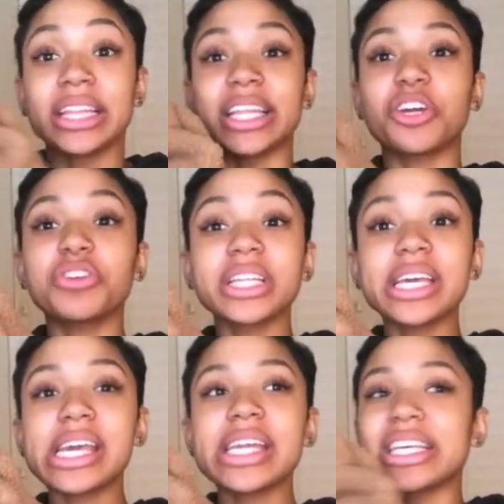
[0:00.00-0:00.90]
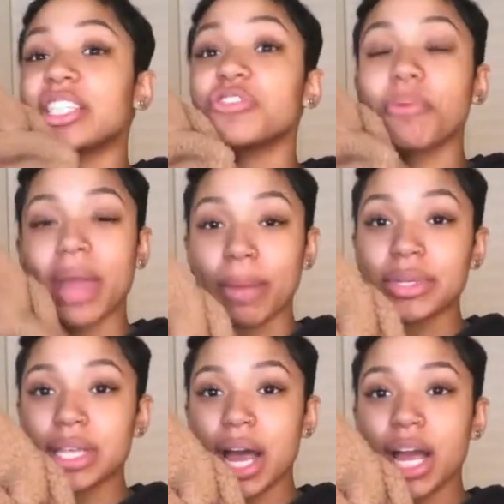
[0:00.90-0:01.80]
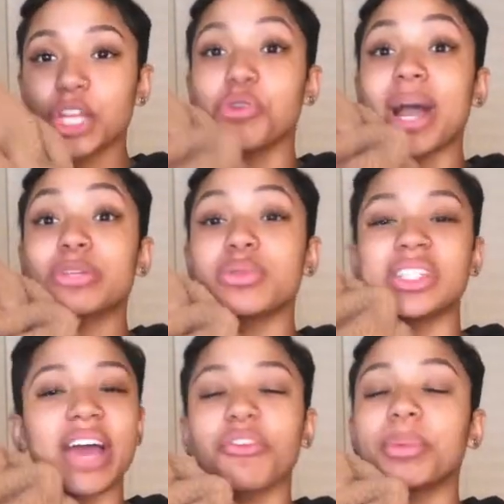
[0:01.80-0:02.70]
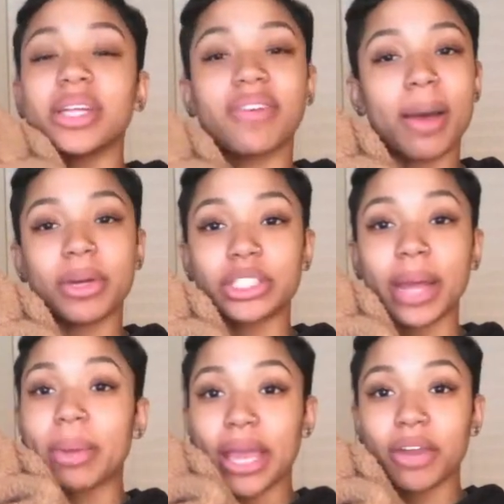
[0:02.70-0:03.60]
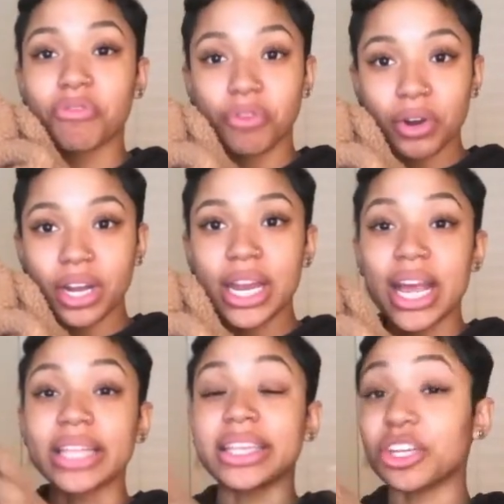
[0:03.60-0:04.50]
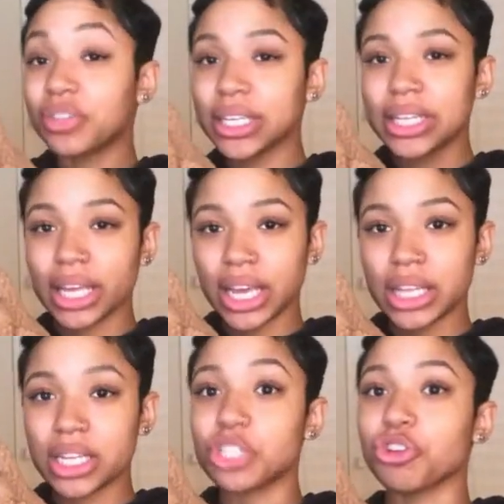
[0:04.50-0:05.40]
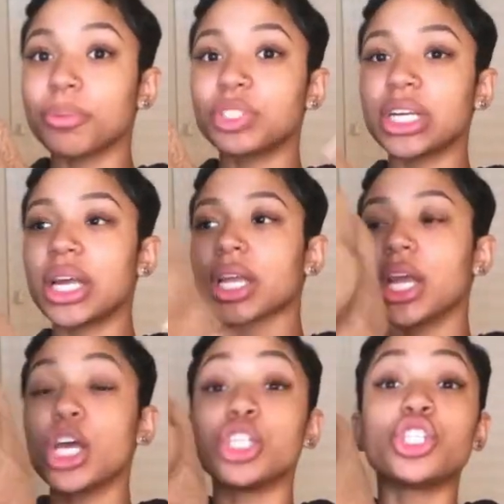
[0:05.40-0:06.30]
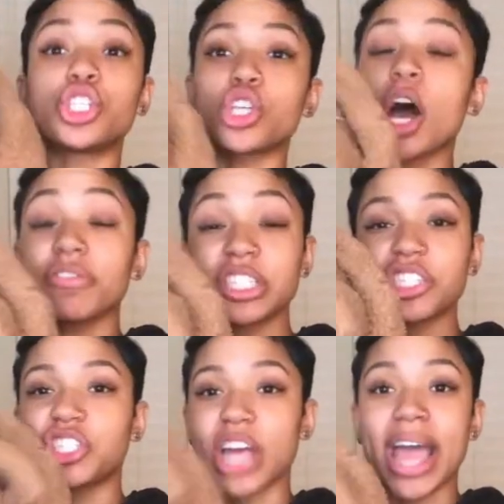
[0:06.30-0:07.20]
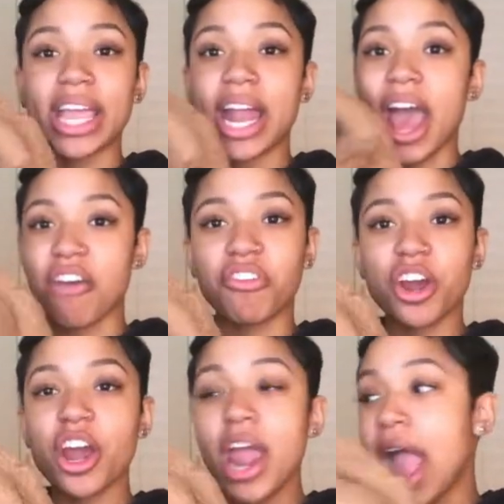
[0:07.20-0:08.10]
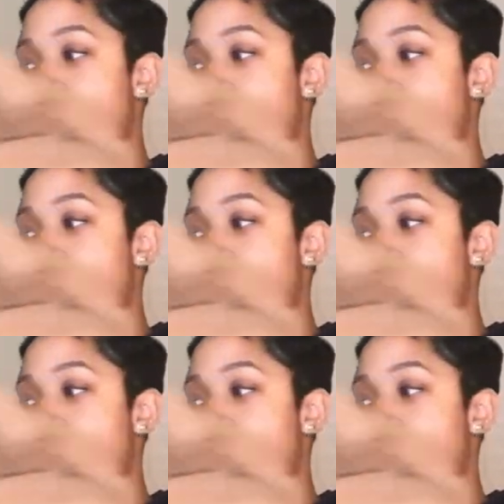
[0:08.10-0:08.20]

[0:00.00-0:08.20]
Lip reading: Literally, this is from Amazon. You guys will never believe how much I paid for it. Literally, link in the description. Softest jacket ever.